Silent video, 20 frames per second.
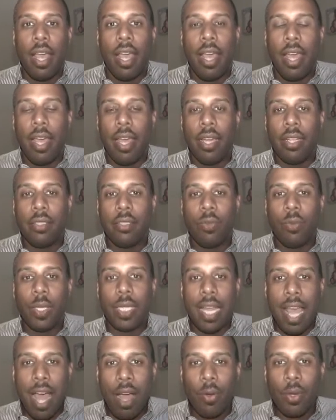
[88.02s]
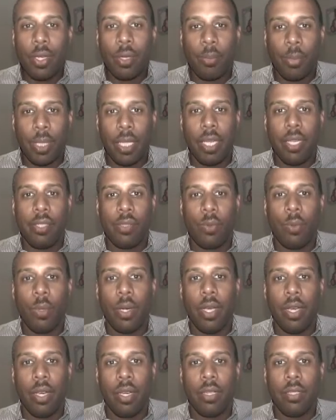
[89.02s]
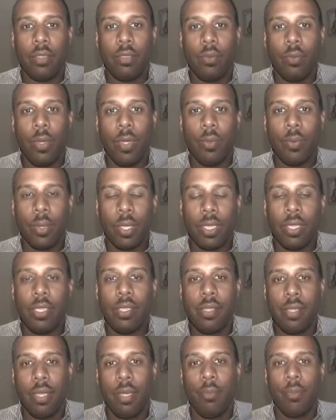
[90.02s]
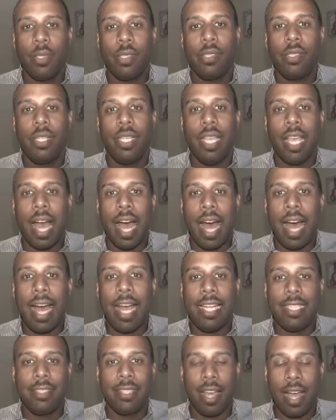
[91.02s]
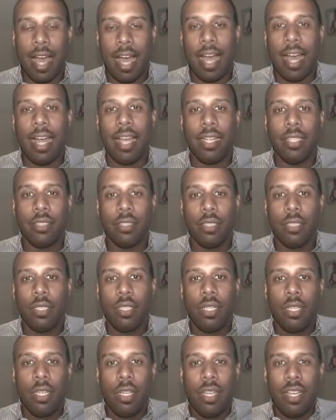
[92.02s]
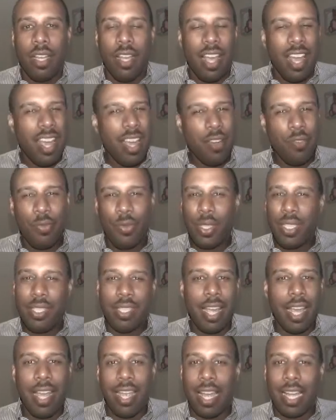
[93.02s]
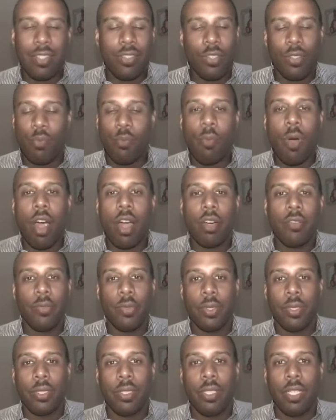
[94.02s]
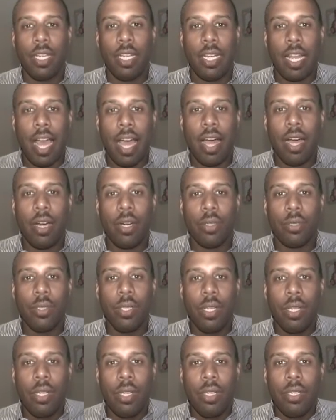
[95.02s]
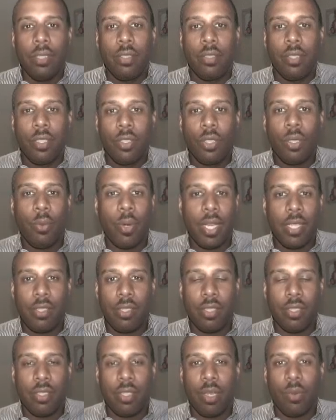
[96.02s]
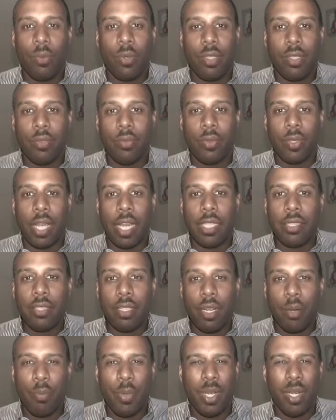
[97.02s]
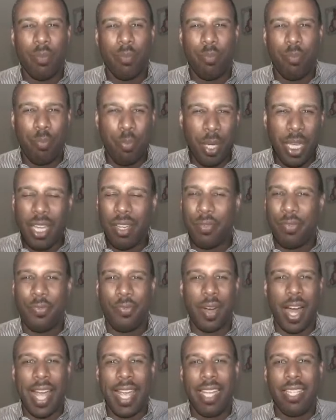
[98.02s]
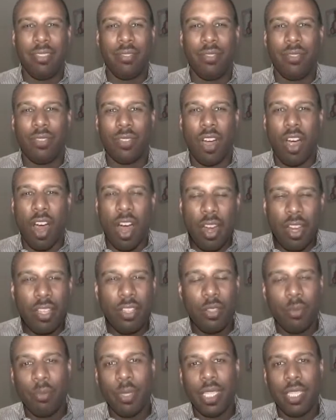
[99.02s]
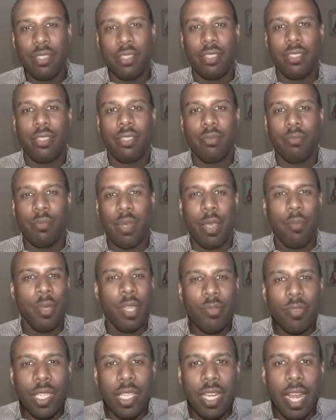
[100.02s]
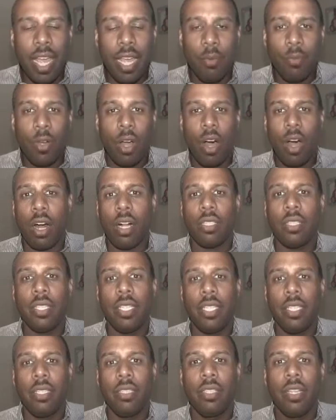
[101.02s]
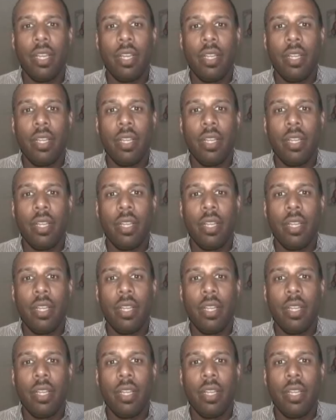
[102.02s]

and we're now at a place where we really seem to see eye to eye. Every day I just marvel at how situations that would have ended up in a big fight, arguments, maybe even name calling,